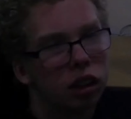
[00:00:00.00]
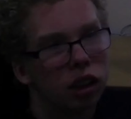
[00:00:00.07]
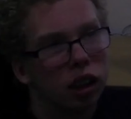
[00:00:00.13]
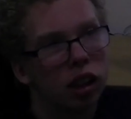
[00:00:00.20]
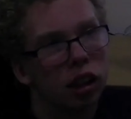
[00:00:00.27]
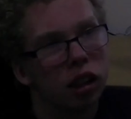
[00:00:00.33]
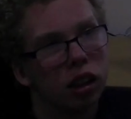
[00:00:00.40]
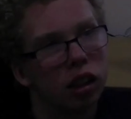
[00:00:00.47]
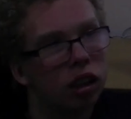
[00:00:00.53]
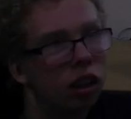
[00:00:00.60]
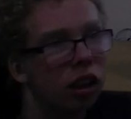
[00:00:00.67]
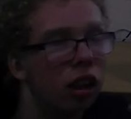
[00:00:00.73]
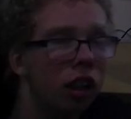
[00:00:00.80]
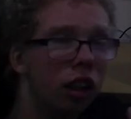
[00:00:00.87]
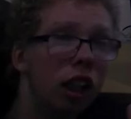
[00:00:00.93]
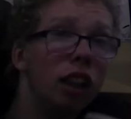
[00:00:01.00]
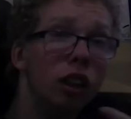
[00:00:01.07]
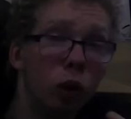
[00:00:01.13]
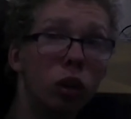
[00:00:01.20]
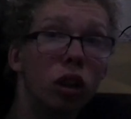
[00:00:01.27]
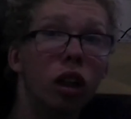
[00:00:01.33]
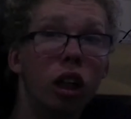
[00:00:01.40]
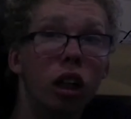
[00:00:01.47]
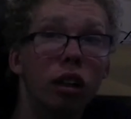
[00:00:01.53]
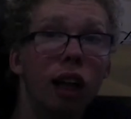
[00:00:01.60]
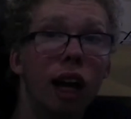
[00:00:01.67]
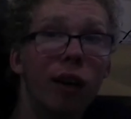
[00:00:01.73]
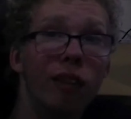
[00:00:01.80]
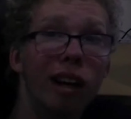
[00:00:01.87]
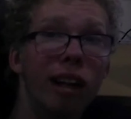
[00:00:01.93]
So it's also good to
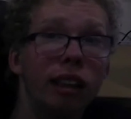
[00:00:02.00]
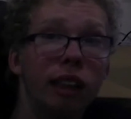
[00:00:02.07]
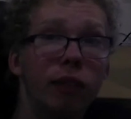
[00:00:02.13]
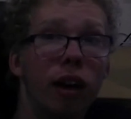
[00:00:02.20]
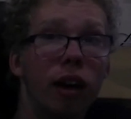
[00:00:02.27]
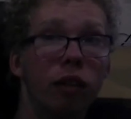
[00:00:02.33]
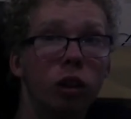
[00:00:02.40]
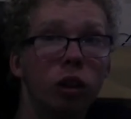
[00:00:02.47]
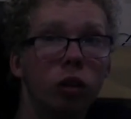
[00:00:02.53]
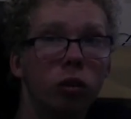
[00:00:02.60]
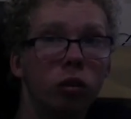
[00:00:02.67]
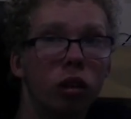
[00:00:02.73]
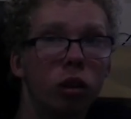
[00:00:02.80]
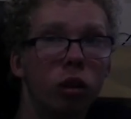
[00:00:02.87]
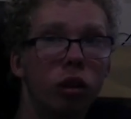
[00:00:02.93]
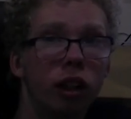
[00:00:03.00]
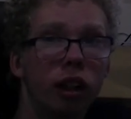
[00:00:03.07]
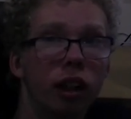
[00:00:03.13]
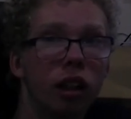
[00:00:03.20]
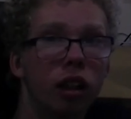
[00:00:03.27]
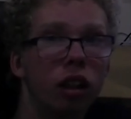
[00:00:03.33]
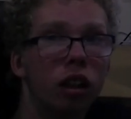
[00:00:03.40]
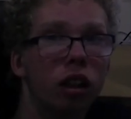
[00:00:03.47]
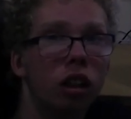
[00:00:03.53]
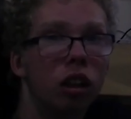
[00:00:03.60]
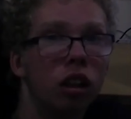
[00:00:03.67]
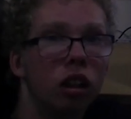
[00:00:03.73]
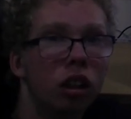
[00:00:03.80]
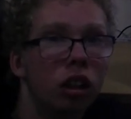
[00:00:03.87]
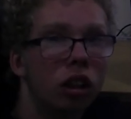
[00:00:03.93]
have antivirus software on there.
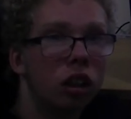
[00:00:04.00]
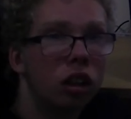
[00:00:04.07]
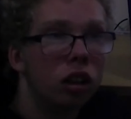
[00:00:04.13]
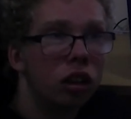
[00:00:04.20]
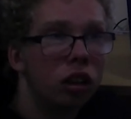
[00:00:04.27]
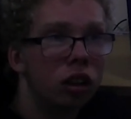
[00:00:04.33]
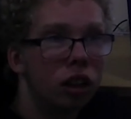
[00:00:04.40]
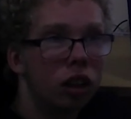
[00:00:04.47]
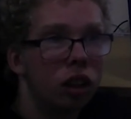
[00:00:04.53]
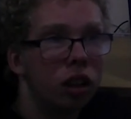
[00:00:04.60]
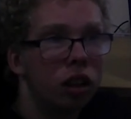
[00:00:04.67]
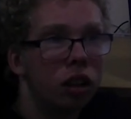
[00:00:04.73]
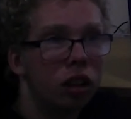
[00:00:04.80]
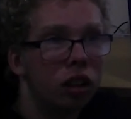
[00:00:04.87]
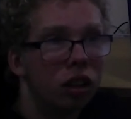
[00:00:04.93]
So